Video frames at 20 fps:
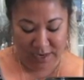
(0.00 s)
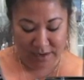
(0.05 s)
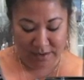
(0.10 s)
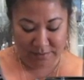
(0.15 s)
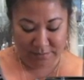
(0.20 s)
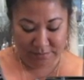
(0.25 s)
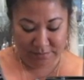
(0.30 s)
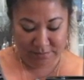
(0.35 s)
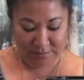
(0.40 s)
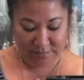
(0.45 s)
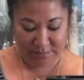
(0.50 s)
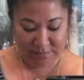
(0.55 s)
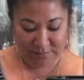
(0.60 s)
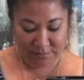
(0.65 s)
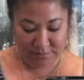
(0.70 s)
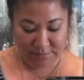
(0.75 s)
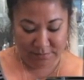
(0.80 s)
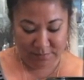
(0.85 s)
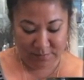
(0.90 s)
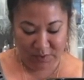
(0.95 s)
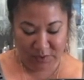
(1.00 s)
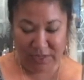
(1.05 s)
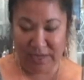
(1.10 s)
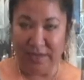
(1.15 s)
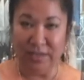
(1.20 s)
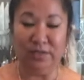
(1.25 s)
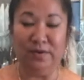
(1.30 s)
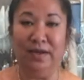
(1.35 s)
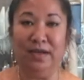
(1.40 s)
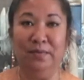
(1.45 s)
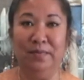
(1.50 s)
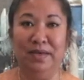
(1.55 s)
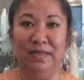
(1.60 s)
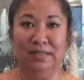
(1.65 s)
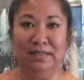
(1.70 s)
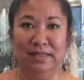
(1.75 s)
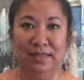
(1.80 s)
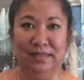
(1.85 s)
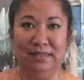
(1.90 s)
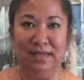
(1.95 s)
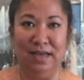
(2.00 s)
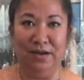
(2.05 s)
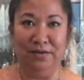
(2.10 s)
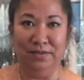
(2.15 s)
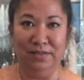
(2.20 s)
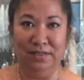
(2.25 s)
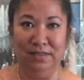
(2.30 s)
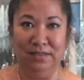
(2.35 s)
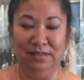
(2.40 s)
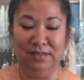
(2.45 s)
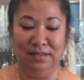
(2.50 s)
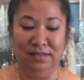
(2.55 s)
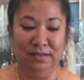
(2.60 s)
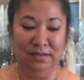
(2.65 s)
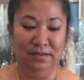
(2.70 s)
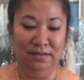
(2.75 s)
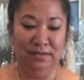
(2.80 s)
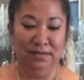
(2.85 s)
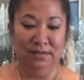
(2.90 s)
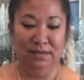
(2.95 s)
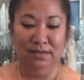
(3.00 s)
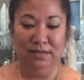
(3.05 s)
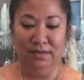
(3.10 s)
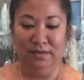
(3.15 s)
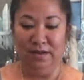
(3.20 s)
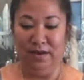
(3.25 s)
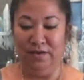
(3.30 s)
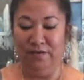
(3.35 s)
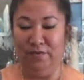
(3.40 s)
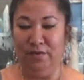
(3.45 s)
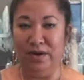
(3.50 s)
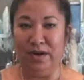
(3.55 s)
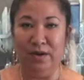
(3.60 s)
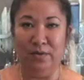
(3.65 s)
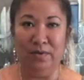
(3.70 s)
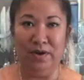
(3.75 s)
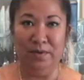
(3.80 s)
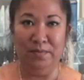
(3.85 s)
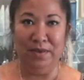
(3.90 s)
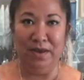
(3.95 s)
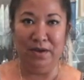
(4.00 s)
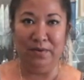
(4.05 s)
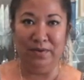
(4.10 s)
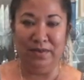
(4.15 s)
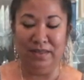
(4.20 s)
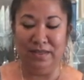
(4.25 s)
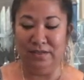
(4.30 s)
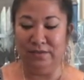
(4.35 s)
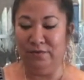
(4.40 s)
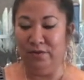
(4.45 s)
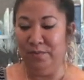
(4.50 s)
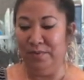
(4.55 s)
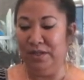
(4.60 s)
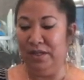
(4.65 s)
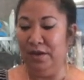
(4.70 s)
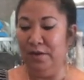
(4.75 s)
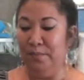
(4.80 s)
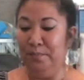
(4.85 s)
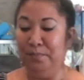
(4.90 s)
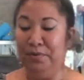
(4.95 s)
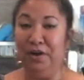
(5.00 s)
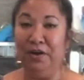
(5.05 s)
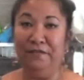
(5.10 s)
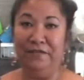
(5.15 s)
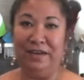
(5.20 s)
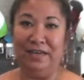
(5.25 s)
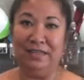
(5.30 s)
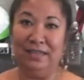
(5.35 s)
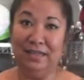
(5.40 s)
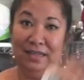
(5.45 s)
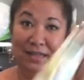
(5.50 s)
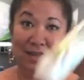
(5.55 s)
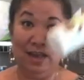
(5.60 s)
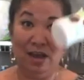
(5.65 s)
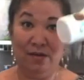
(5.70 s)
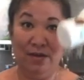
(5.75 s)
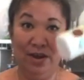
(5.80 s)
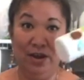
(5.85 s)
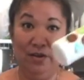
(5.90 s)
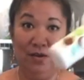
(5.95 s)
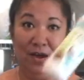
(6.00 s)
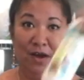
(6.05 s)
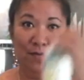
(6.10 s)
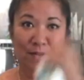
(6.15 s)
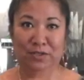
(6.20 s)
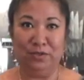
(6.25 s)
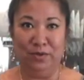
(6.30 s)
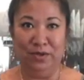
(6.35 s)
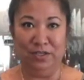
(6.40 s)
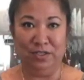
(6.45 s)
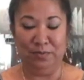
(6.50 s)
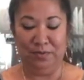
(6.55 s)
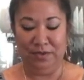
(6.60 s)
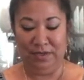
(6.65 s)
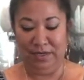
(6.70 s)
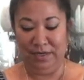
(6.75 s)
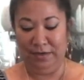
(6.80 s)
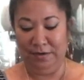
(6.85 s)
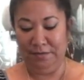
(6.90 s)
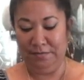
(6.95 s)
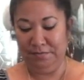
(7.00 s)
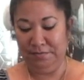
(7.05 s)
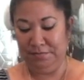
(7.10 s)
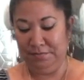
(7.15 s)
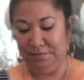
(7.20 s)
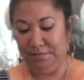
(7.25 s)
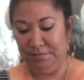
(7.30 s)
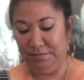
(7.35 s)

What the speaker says: Yeah. Okay, so I can make 6 ounces of what I want to make with this formula. Perfect. Now I know how much oil to put in.